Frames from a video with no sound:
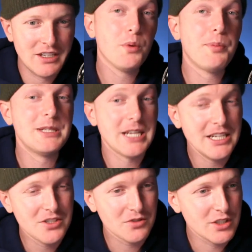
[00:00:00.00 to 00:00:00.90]
who will
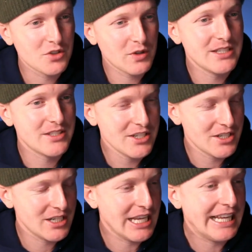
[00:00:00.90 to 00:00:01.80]
potentially
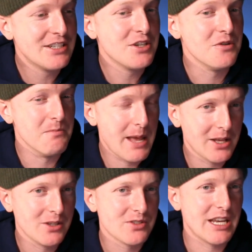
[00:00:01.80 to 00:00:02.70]
transition into
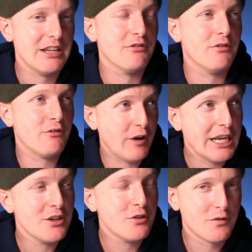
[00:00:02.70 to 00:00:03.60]
males and
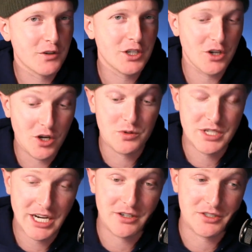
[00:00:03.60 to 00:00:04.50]
fight you for your own
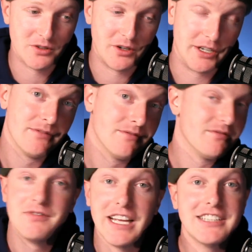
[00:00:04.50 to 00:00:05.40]
territory.
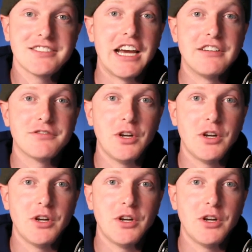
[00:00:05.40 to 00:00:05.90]
It's kind of